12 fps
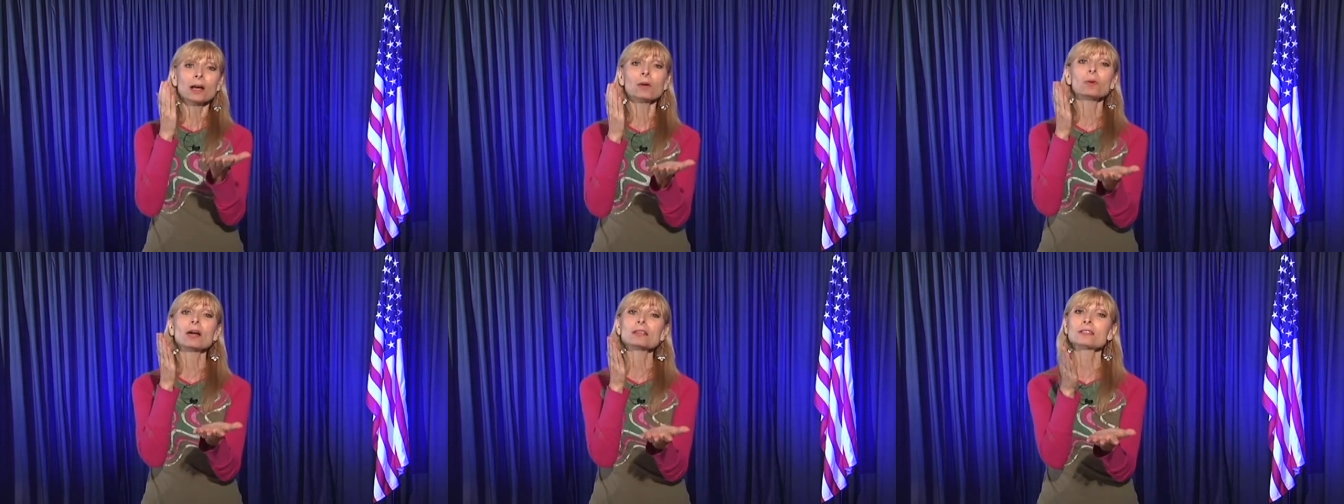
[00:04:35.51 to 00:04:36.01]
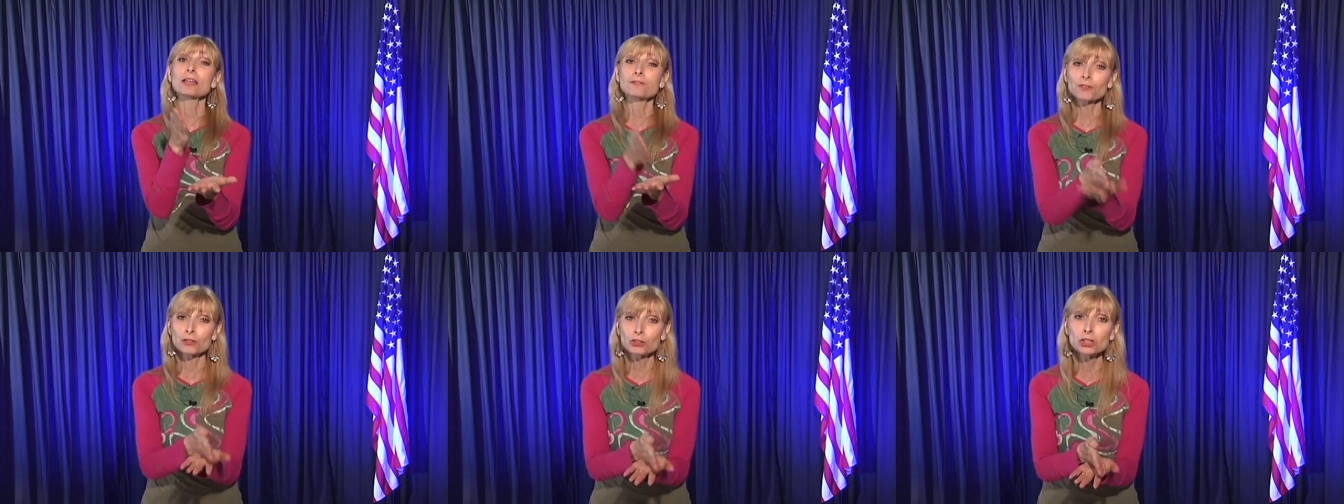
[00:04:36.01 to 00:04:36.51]
God, we're
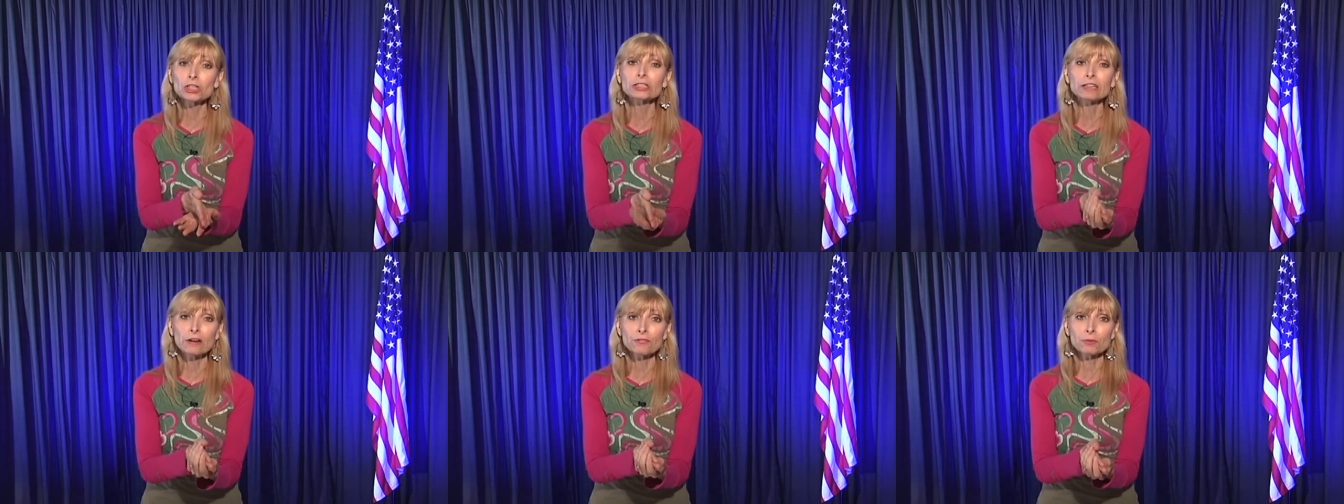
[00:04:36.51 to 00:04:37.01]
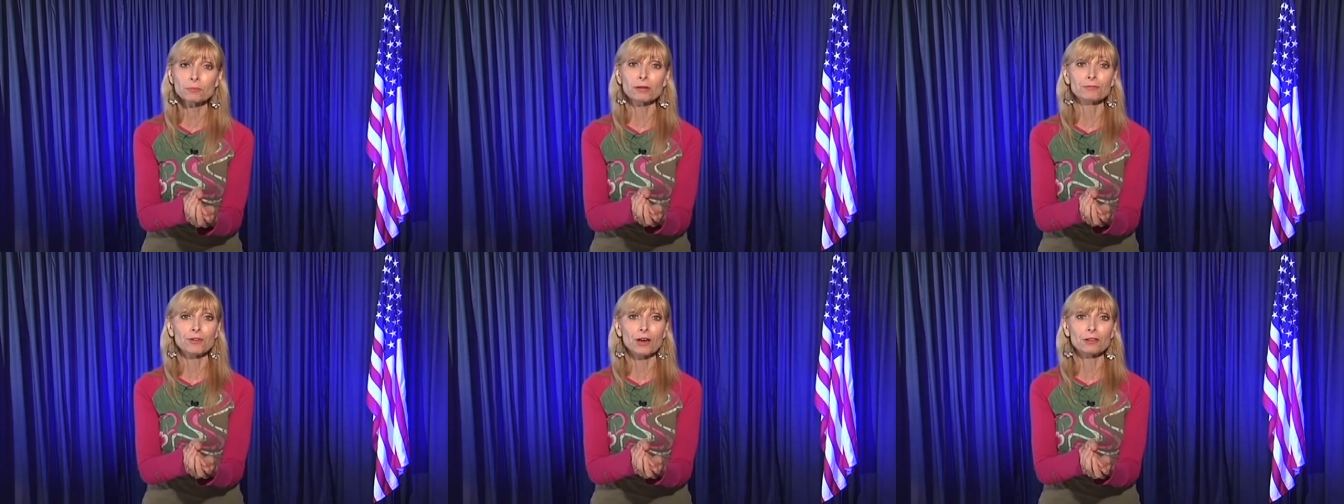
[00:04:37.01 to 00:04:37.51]
asking for good
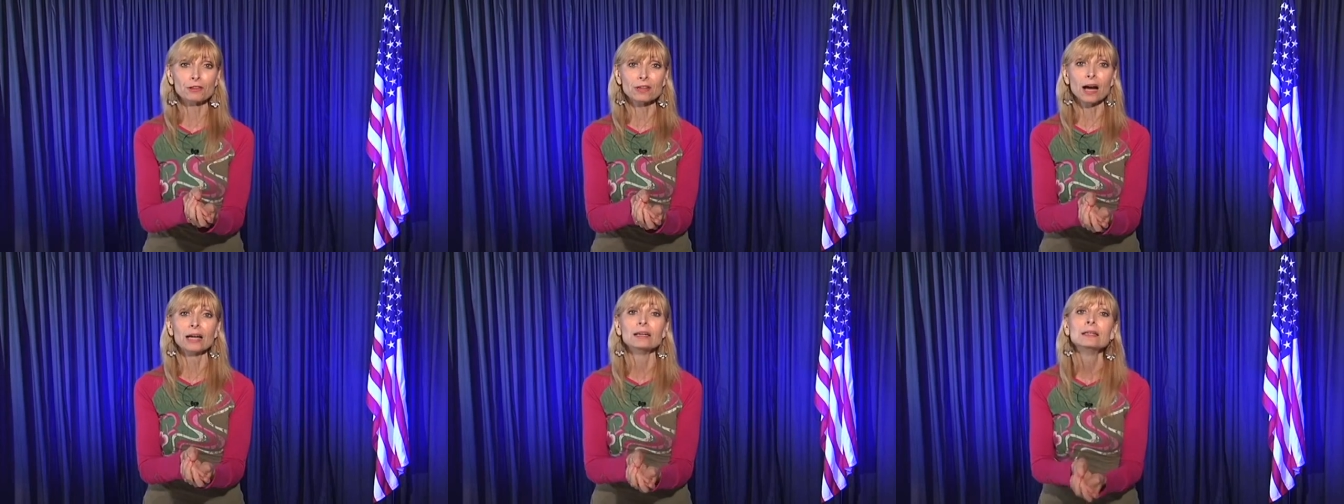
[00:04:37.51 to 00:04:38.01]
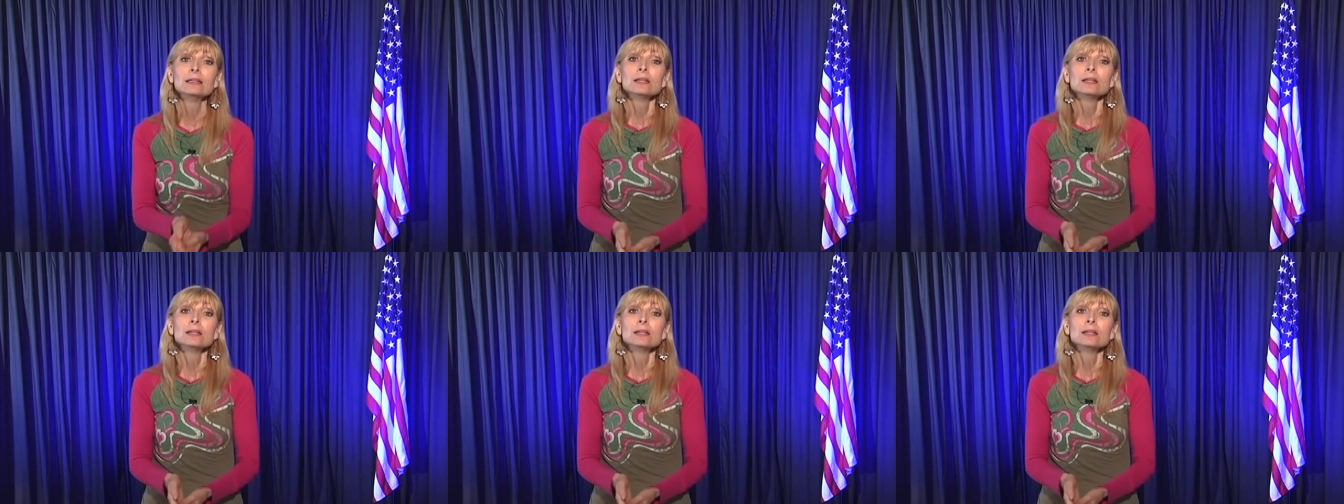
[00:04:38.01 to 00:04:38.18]
government, Father God.